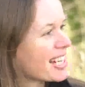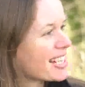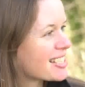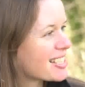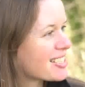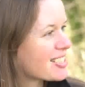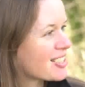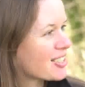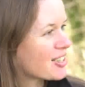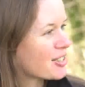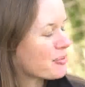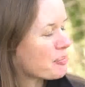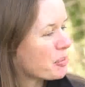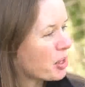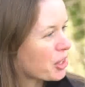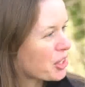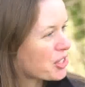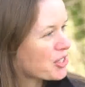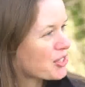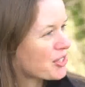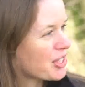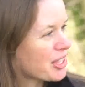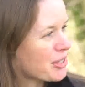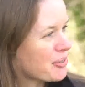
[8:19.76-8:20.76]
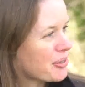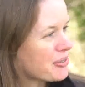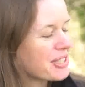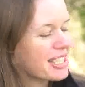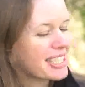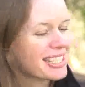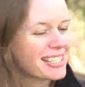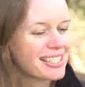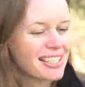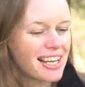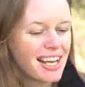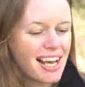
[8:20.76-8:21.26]
out to do the monitoring with
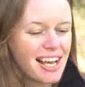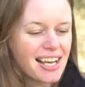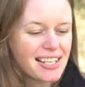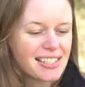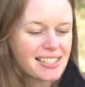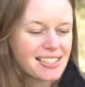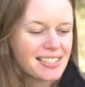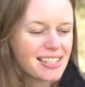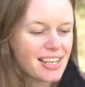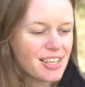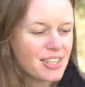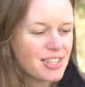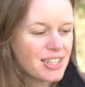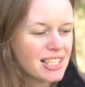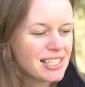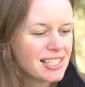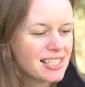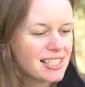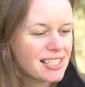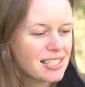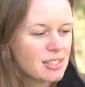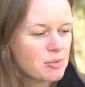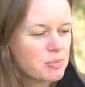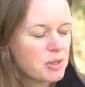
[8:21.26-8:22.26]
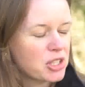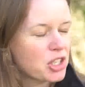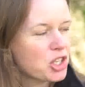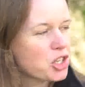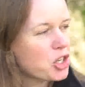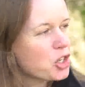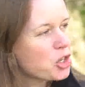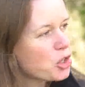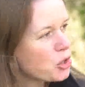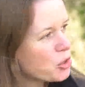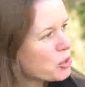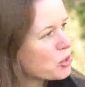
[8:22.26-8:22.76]
us. So there's been a
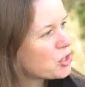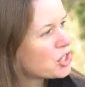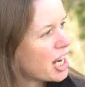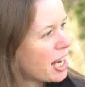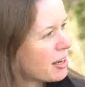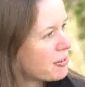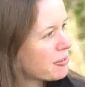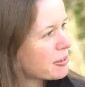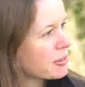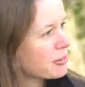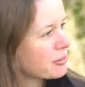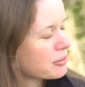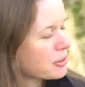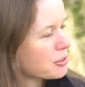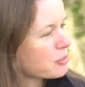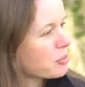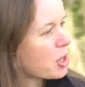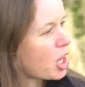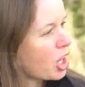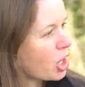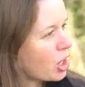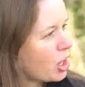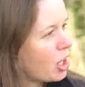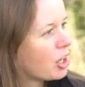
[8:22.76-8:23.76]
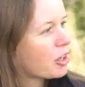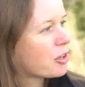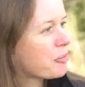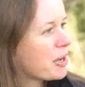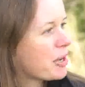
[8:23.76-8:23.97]
huge effort from a lot